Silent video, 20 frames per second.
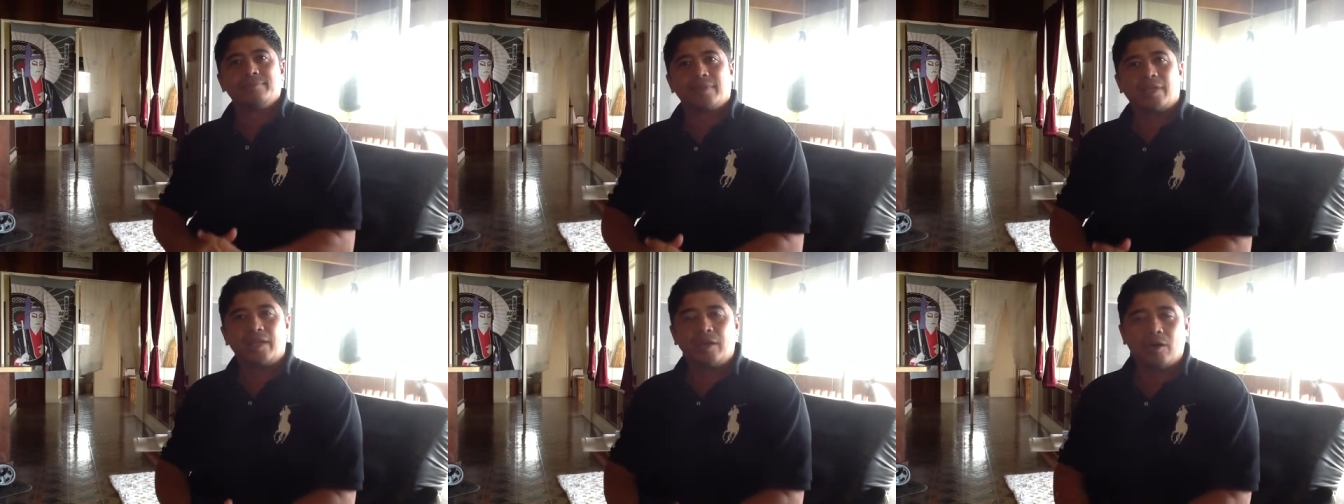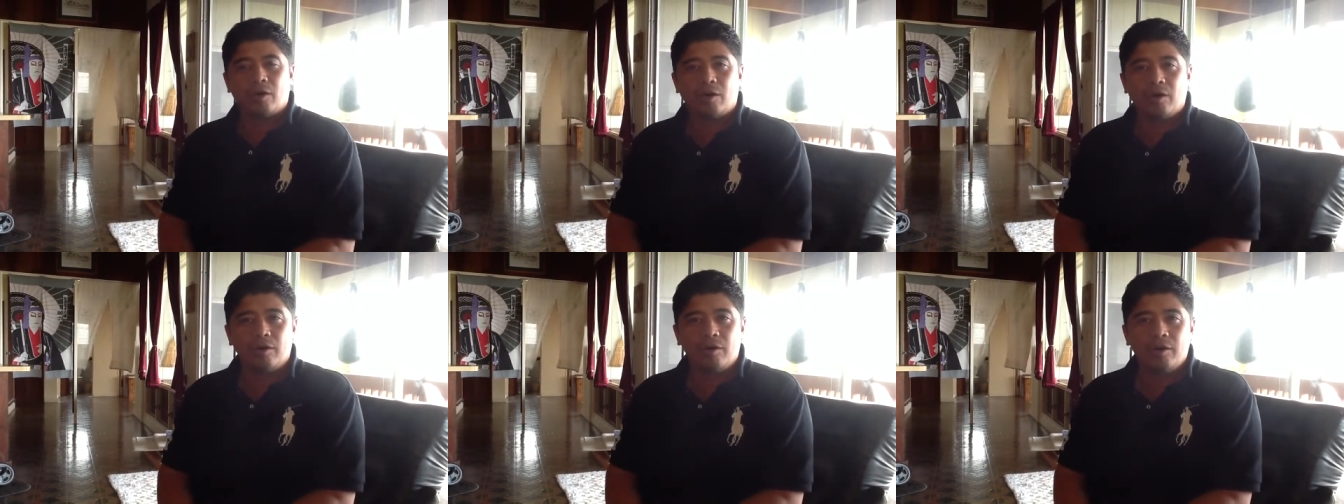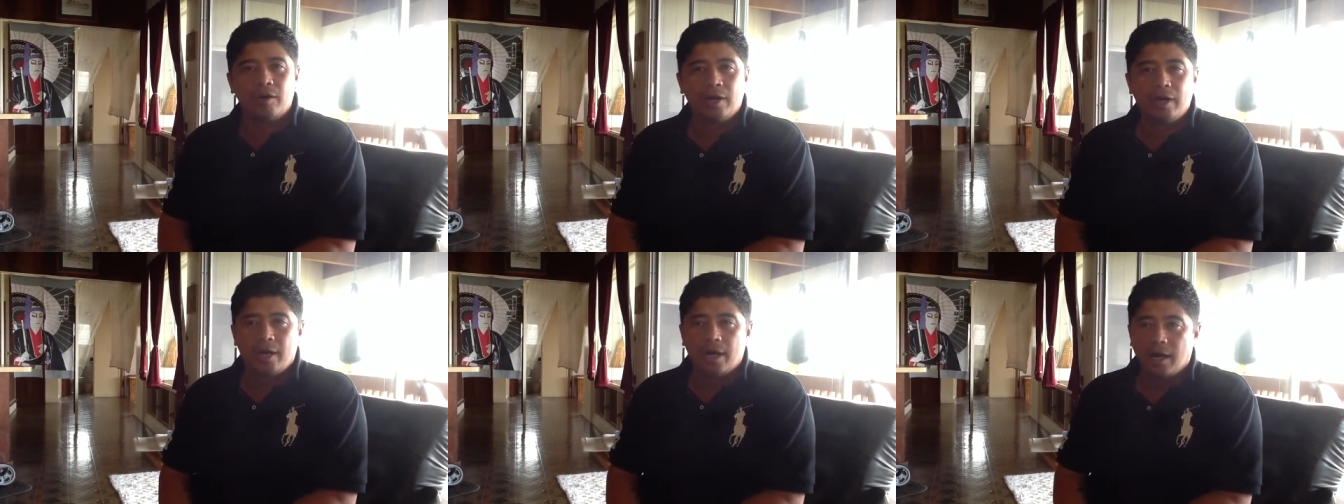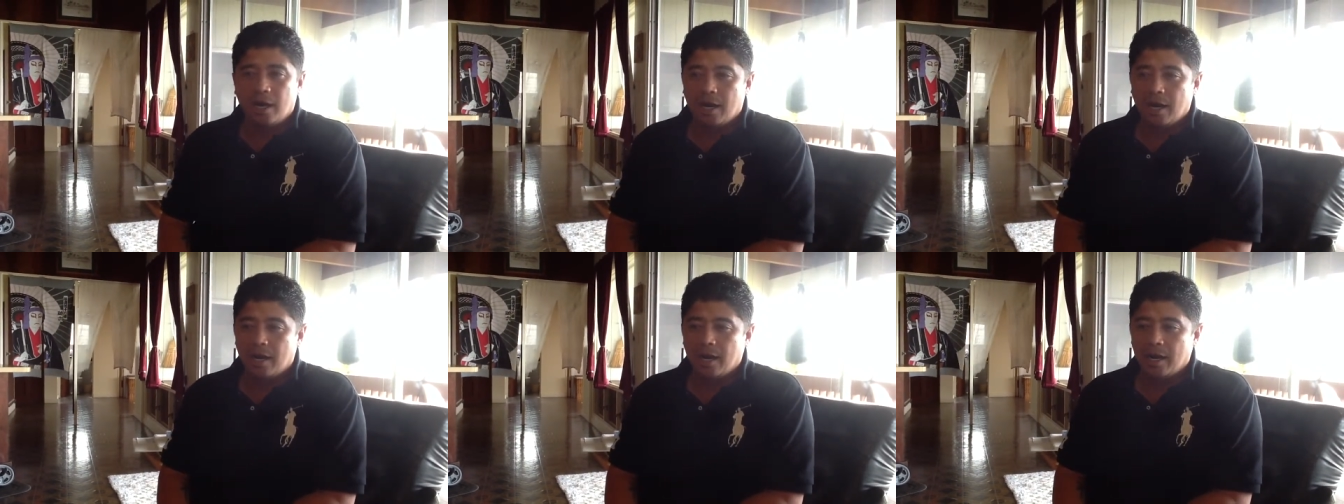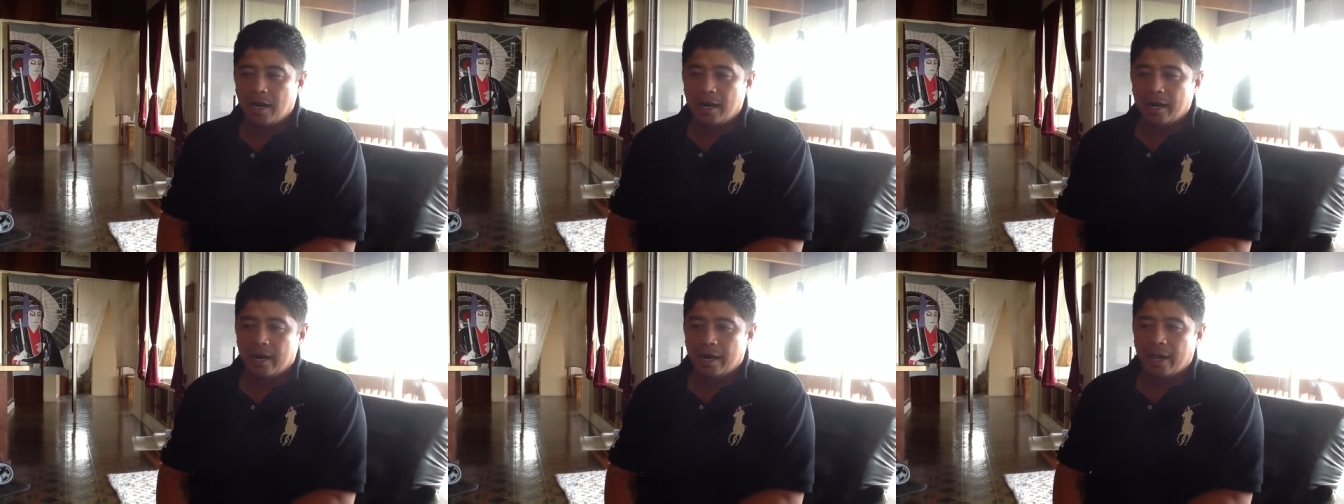You know,
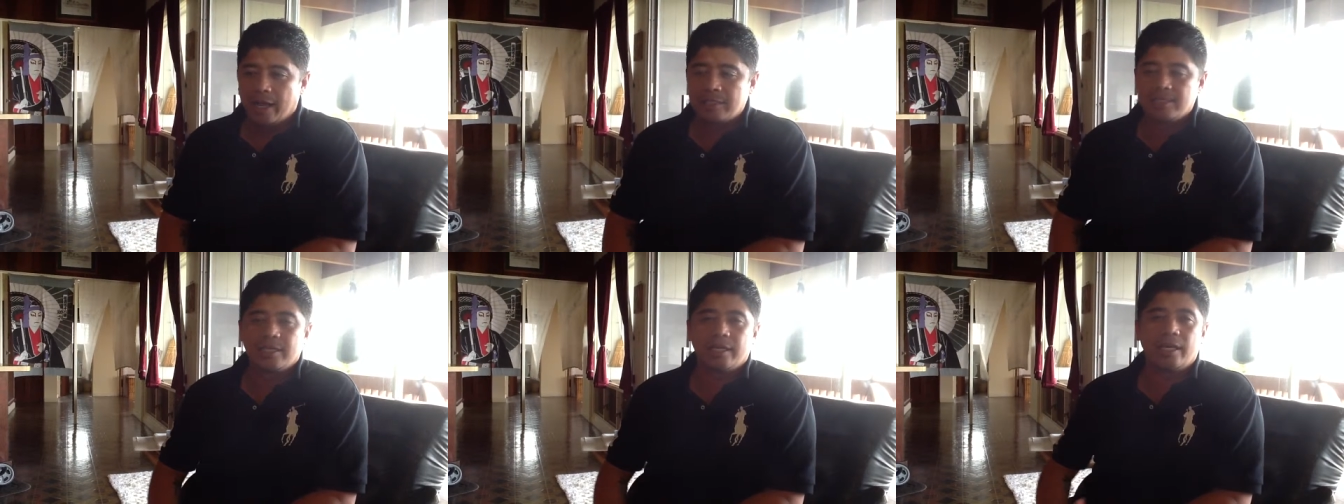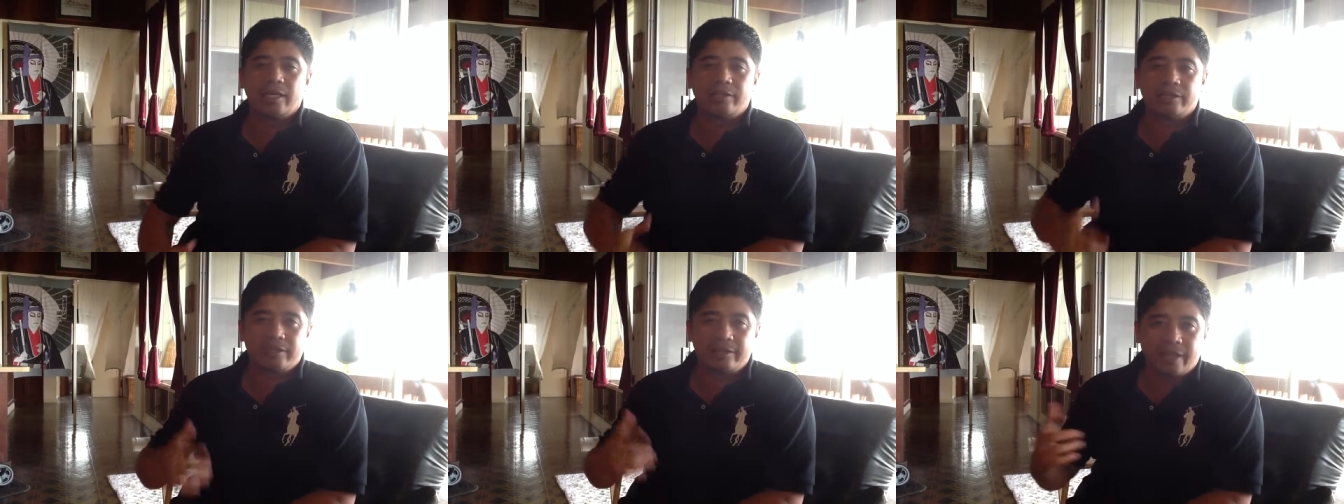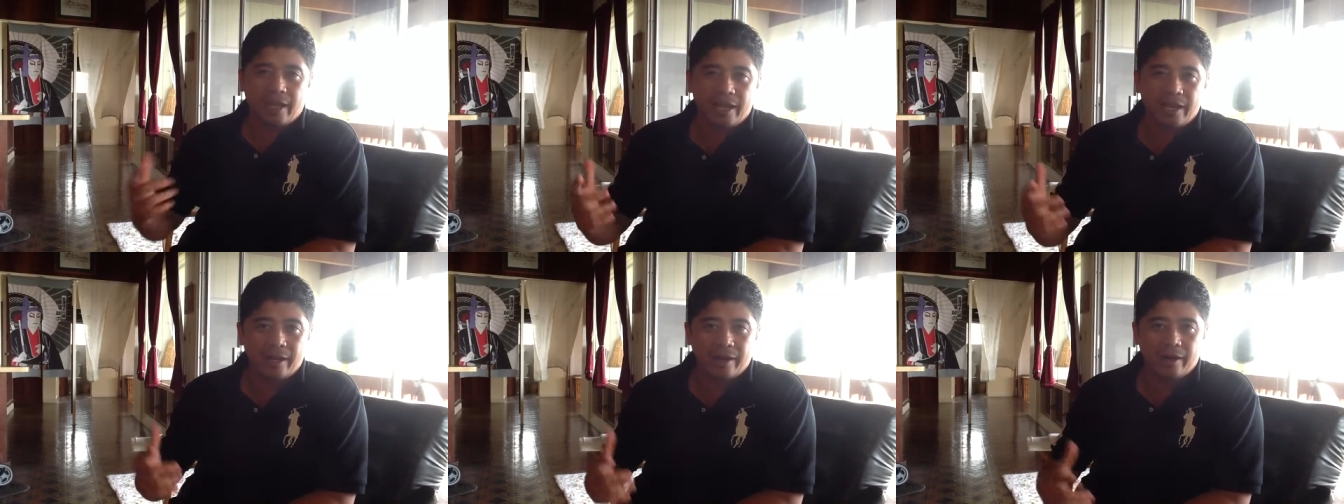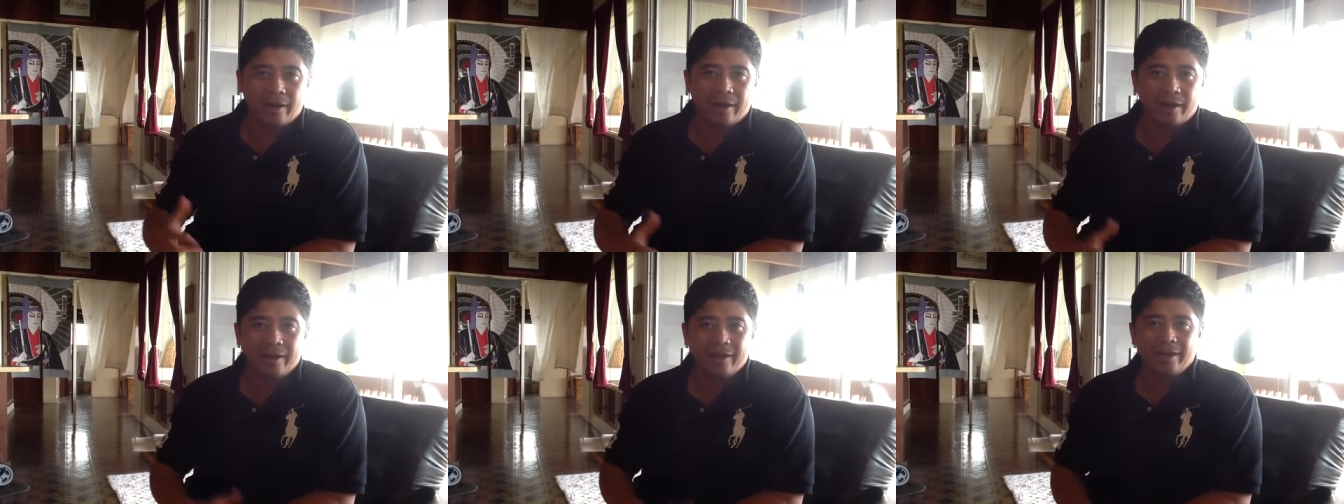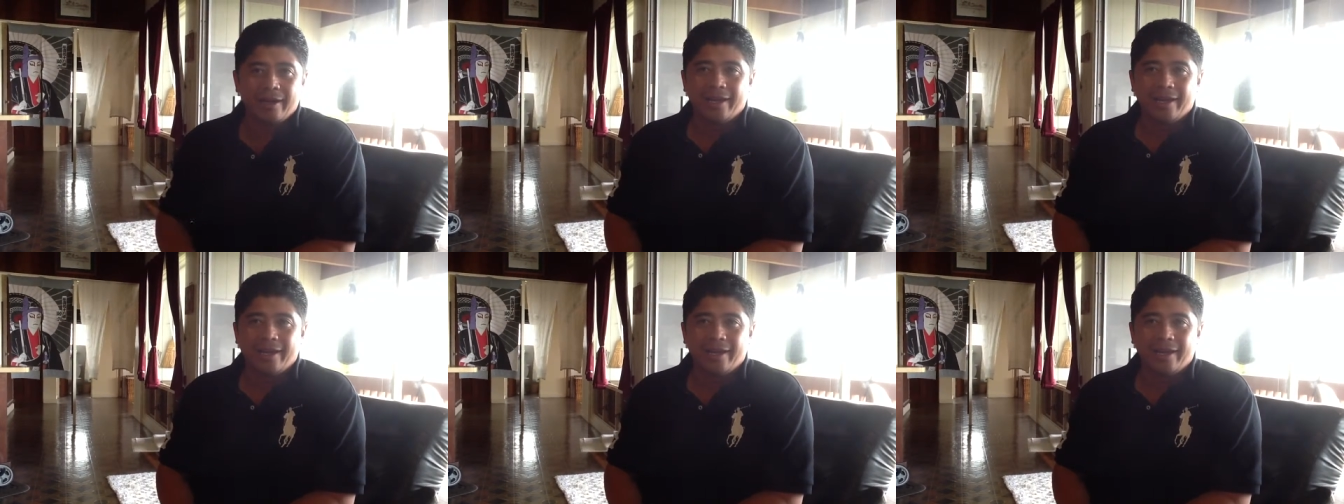uh, as an entertainer,